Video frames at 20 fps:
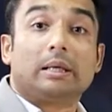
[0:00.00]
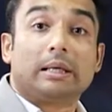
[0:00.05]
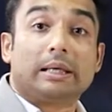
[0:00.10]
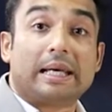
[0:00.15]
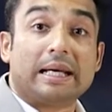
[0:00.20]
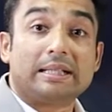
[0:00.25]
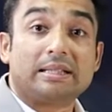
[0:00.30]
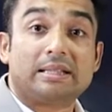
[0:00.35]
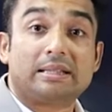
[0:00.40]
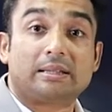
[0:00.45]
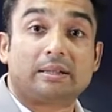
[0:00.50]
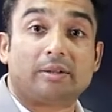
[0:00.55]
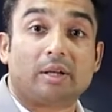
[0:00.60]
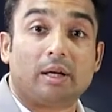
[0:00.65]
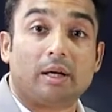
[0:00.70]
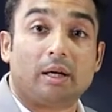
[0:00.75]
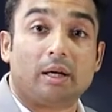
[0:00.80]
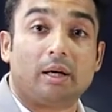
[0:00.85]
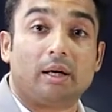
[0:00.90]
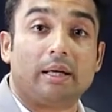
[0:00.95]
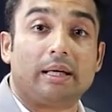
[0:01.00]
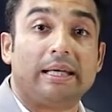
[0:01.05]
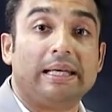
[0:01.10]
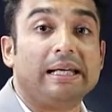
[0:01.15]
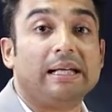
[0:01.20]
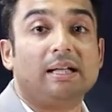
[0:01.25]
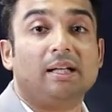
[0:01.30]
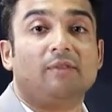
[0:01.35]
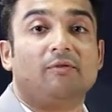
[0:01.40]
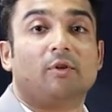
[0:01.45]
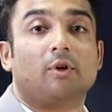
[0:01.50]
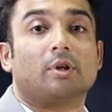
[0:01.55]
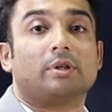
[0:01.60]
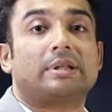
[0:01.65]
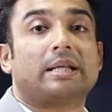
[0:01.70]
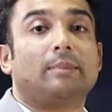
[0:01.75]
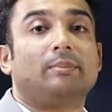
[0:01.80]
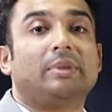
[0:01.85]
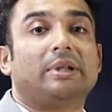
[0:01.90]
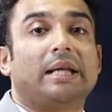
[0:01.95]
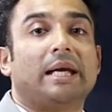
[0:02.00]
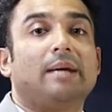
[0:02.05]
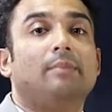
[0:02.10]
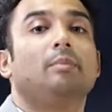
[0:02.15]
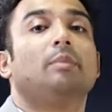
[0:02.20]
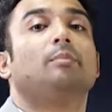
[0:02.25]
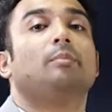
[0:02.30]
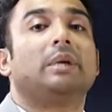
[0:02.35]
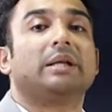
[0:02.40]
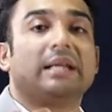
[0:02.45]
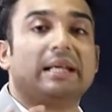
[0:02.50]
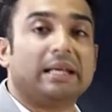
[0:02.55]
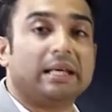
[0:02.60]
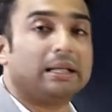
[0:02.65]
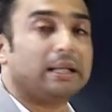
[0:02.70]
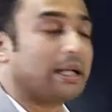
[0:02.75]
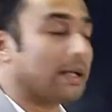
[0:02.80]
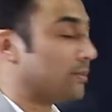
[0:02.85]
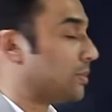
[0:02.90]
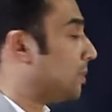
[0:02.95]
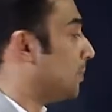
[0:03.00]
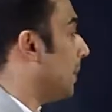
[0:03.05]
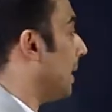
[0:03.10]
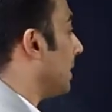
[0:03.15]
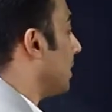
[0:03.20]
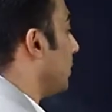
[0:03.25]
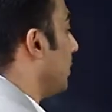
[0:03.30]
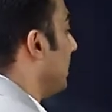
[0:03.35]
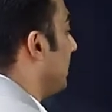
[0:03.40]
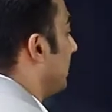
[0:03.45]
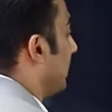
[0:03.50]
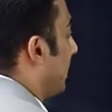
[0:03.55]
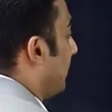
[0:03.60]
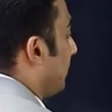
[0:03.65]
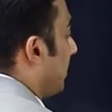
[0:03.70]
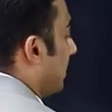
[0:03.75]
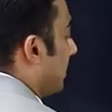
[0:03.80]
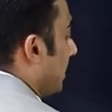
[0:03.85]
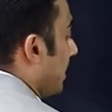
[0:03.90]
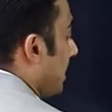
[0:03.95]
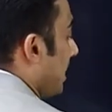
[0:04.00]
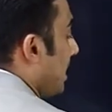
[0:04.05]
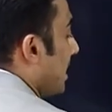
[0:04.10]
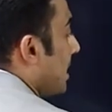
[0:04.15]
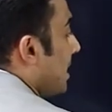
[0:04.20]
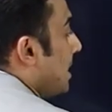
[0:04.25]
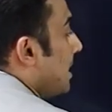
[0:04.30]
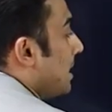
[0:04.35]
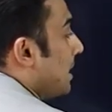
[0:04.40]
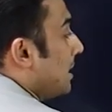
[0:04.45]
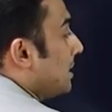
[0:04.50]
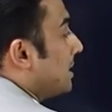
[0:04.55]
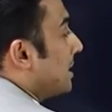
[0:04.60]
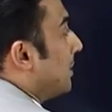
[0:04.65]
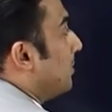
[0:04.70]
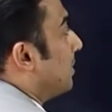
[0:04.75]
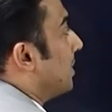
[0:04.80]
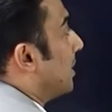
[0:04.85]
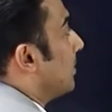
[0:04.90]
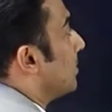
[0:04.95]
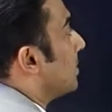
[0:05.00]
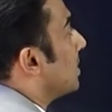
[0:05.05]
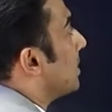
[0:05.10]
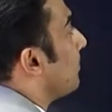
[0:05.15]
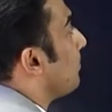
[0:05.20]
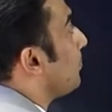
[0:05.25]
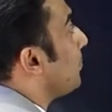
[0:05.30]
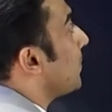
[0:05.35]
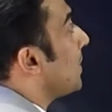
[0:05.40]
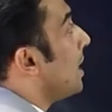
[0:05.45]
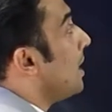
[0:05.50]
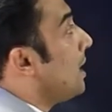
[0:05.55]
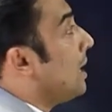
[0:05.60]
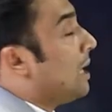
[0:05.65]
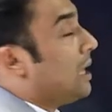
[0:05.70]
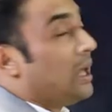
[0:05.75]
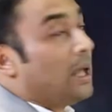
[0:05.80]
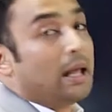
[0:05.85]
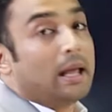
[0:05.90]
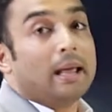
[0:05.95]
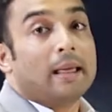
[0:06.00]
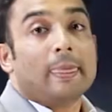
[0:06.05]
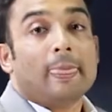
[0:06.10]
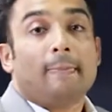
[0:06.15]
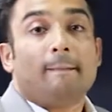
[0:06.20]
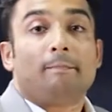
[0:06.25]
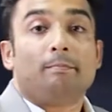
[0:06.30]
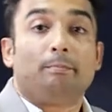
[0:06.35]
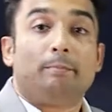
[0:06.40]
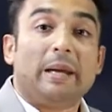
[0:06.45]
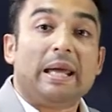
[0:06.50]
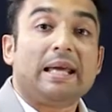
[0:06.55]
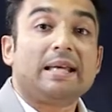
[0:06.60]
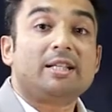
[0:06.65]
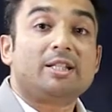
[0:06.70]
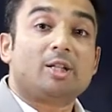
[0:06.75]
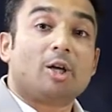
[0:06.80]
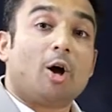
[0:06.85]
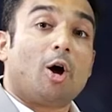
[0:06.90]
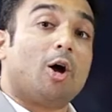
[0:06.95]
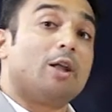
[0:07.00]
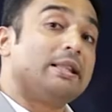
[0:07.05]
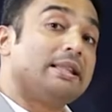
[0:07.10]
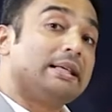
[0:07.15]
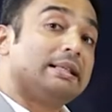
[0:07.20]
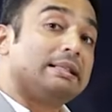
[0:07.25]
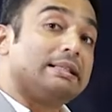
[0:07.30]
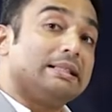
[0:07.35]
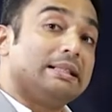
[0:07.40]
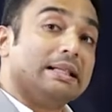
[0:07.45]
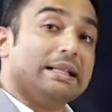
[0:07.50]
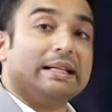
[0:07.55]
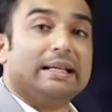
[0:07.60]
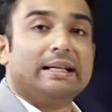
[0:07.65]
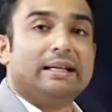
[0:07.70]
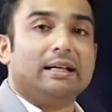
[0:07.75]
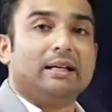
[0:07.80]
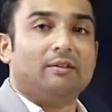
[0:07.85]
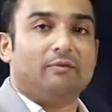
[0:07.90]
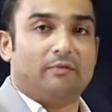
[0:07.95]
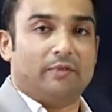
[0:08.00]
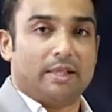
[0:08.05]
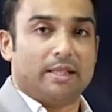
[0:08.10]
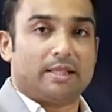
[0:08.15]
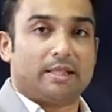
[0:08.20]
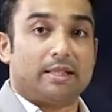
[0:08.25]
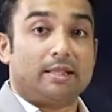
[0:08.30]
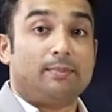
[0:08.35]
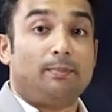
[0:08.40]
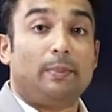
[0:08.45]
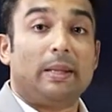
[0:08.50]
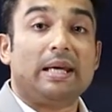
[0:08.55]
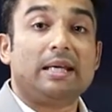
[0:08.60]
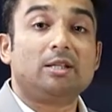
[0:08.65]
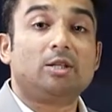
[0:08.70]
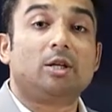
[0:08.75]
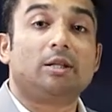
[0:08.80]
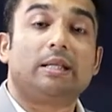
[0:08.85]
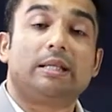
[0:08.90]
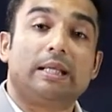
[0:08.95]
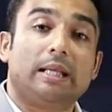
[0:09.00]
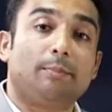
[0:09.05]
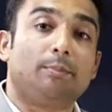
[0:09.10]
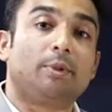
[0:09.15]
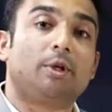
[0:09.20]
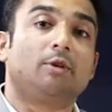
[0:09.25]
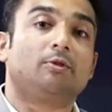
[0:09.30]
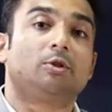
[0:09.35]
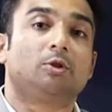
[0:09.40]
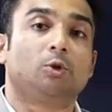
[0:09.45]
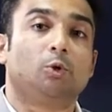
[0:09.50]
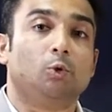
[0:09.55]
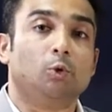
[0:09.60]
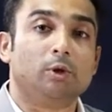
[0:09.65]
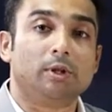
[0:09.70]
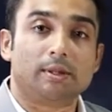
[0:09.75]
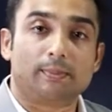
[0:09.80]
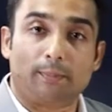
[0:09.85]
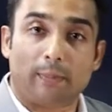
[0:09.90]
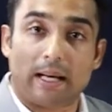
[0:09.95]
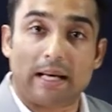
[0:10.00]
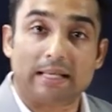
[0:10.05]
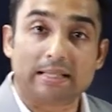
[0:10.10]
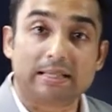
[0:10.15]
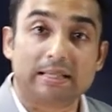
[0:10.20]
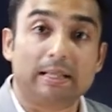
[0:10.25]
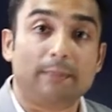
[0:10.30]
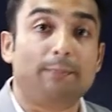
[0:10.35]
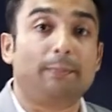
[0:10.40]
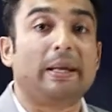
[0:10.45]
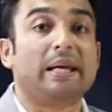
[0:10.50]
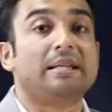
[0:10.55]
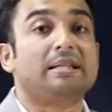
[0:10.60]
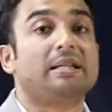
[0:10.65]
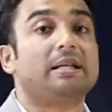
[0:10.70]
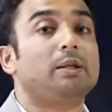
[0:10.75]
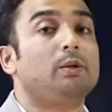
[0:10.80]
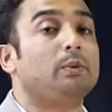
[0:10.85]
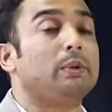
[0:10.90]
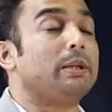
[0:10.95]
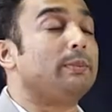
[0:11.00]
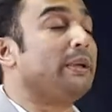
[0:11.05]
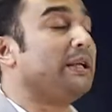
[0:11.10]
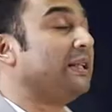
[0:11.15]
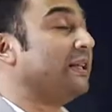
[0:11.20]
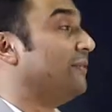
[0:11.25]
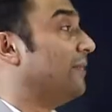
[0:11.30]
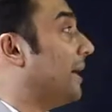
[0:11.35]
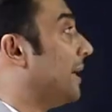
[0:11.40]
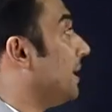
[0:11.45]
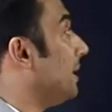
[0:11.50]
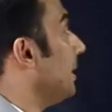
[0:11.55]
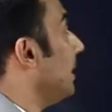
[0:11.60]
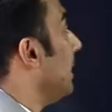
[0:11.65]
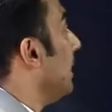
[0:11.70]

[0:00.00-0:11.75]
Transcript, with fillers: gets uh, healed for some time but again comes back with repeated symptoms. Based on the clinical features, based on the number of stools passed, the patient will be divided